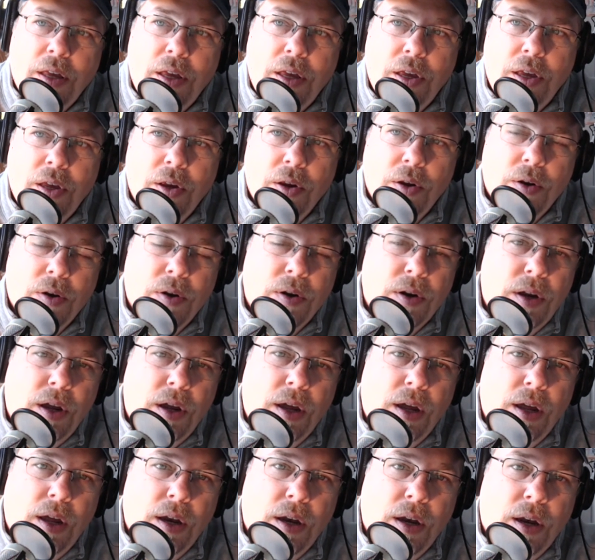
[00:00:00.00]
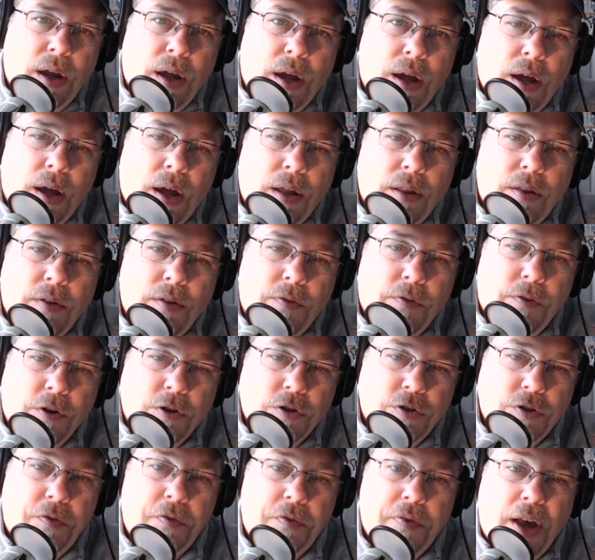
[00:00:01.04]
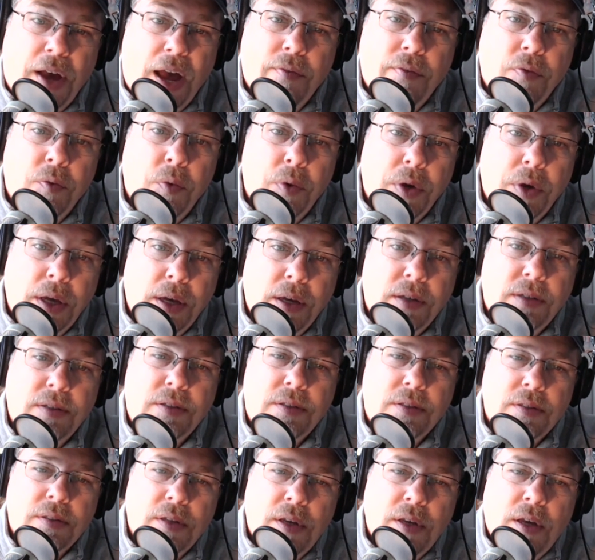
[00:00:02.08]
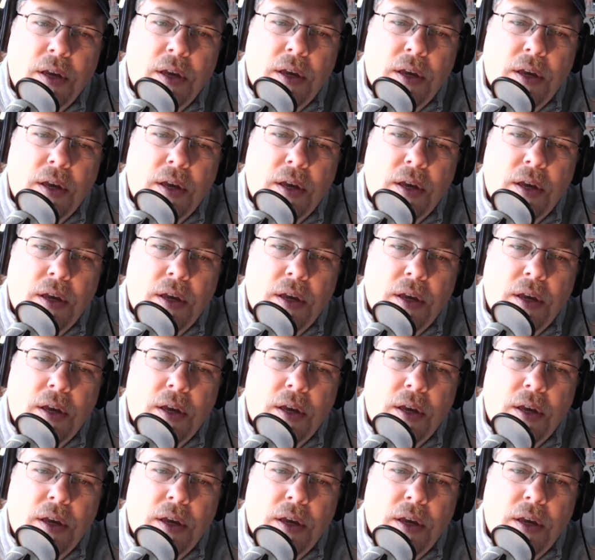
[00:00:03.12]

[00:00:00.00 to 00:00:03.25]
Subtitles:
here in the first 5 weeks.